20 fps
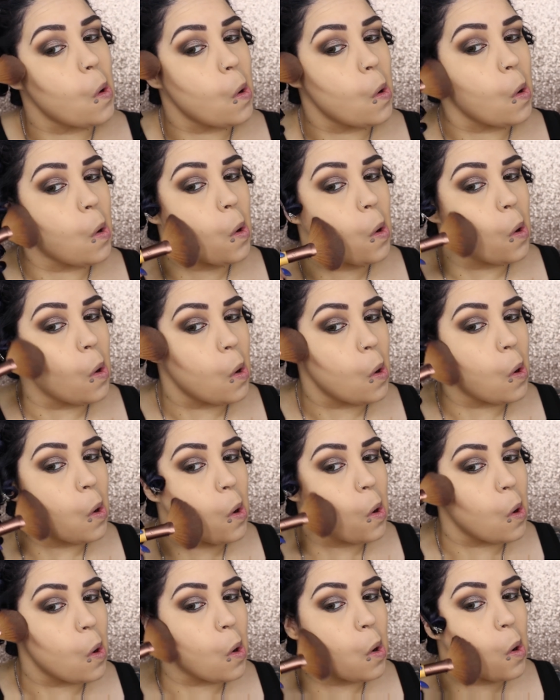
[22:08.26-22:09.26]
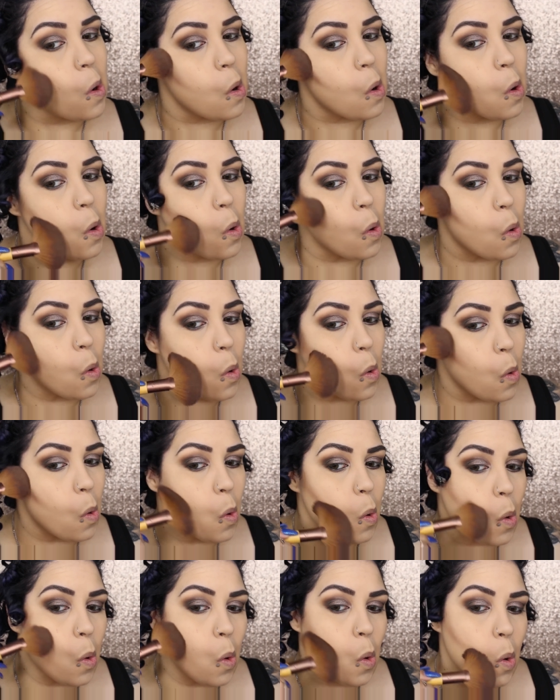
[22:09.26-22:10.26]

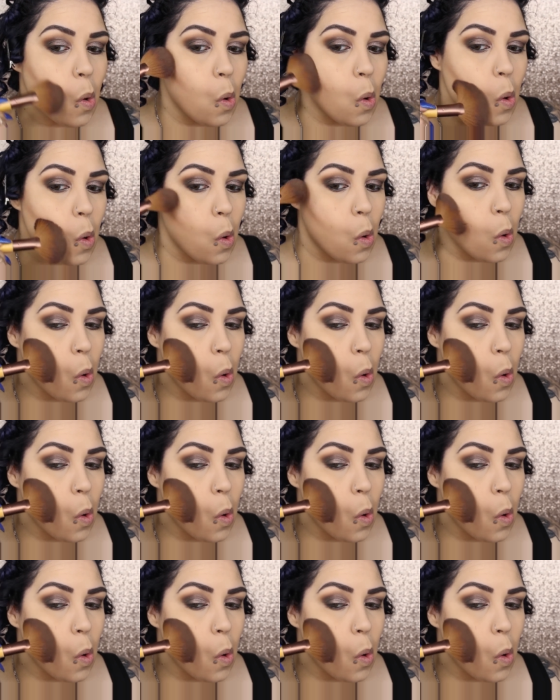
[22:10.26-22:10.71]
No one is speaking in this clip.